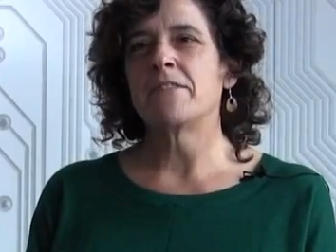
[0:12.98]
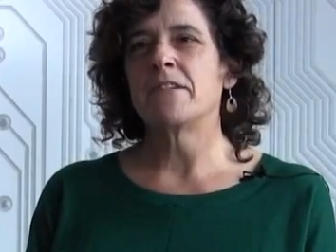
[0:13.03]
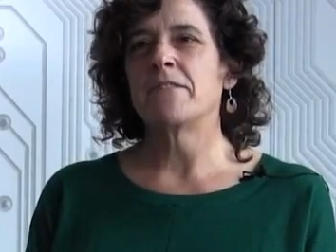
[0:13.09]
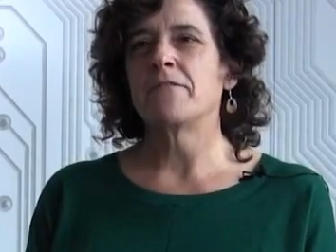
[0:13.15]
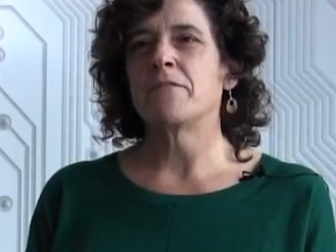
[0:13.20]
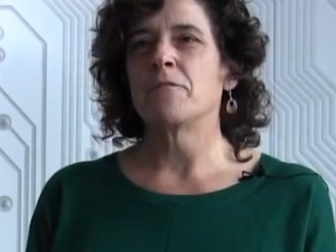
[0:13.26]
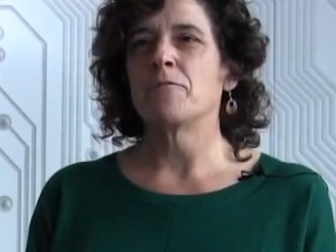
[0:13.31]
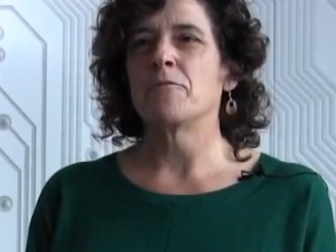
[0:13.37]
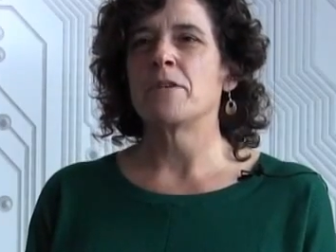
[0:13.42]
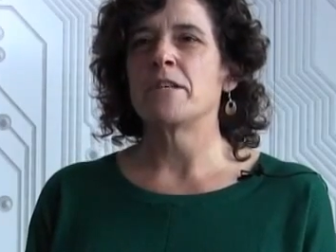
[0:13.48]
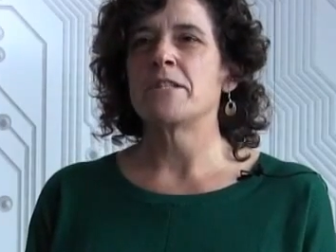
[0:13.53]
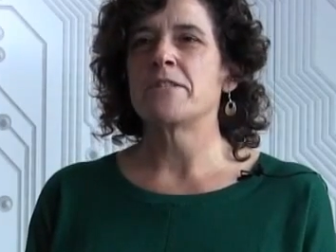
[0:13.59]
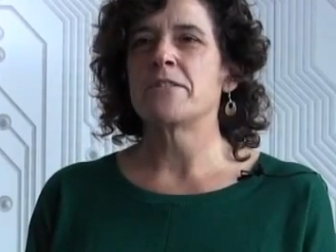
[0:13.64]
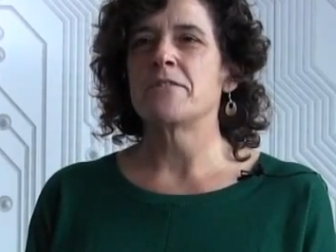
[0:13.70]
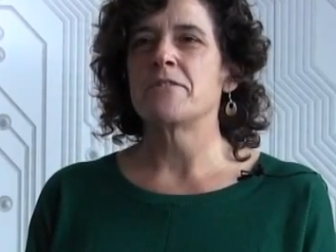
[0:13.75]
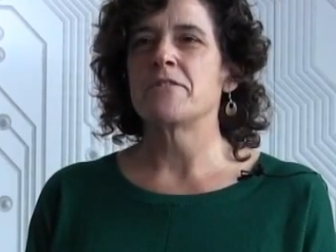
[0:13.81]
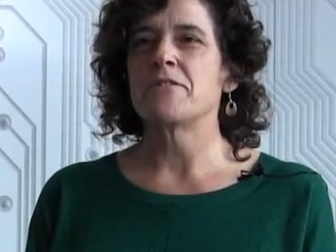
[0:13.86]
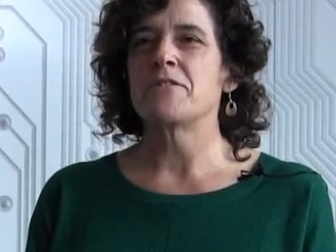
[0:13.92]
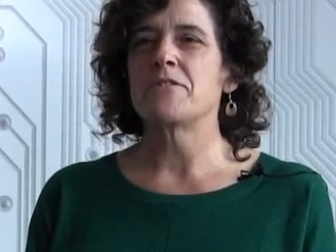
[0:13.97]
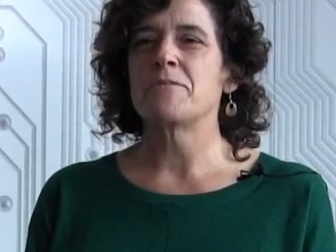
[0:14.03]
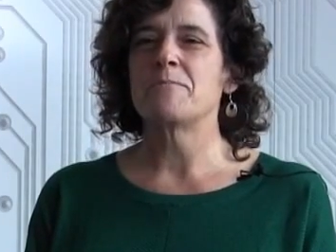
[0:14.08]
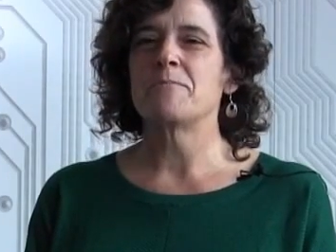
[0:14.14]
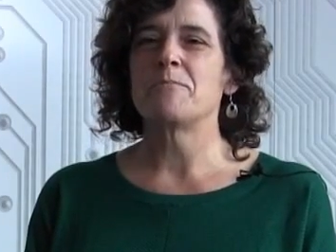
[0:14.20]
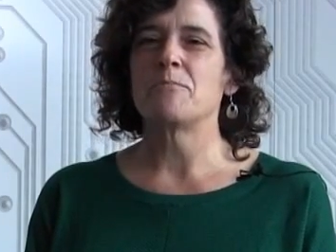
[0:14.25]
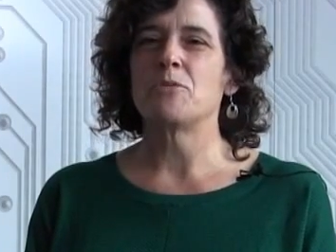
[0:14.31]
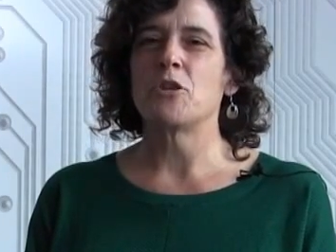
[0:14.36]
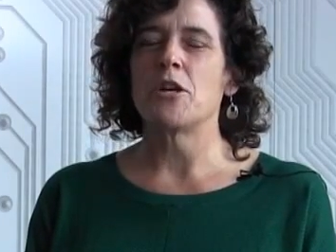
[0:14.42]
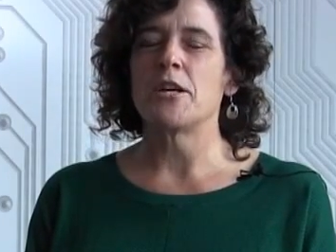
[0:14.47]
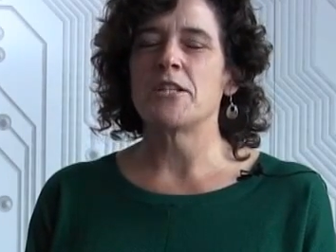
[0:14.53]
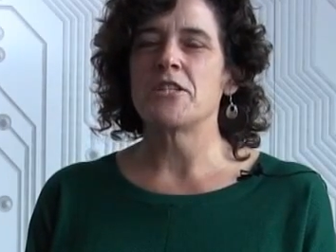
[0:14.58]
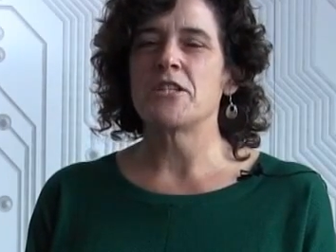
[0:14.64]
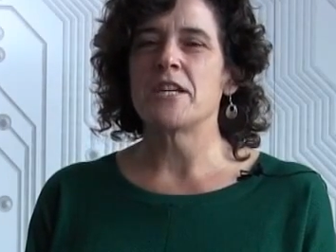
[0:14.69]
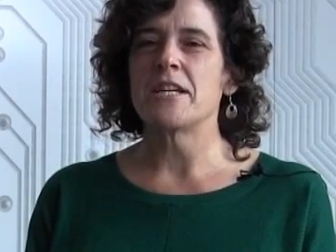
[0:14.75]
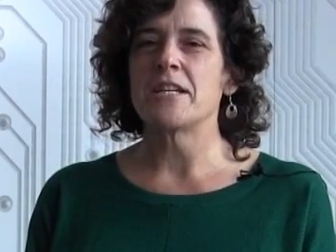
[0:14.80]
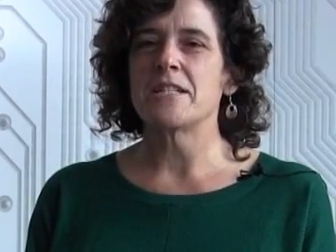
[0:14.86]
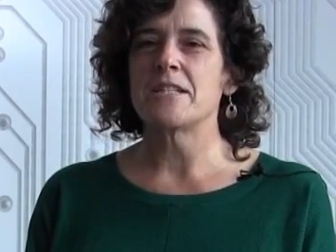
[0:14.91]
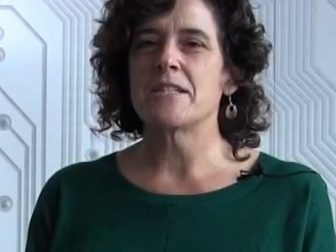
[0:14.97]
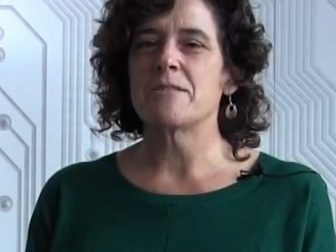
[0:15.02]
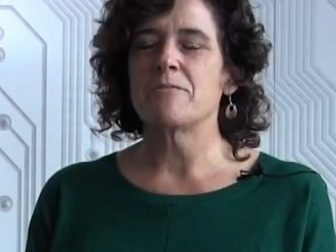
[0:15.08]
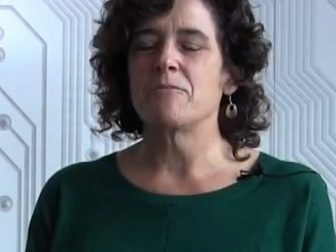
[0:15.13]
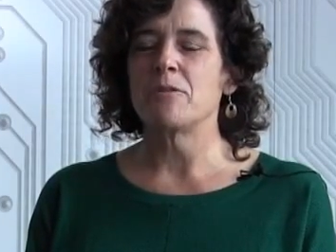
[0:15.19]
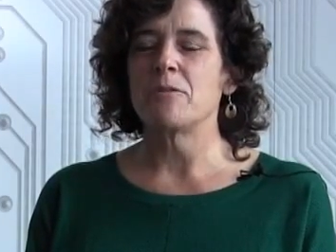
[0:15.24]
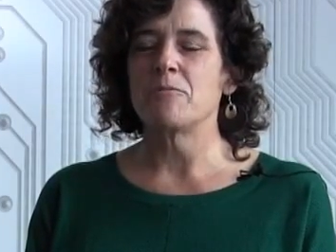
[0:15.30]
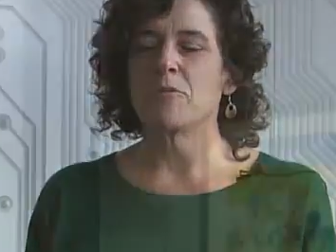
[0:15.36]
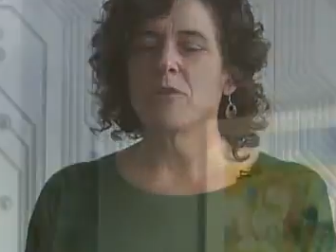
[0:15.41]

of different research projects. We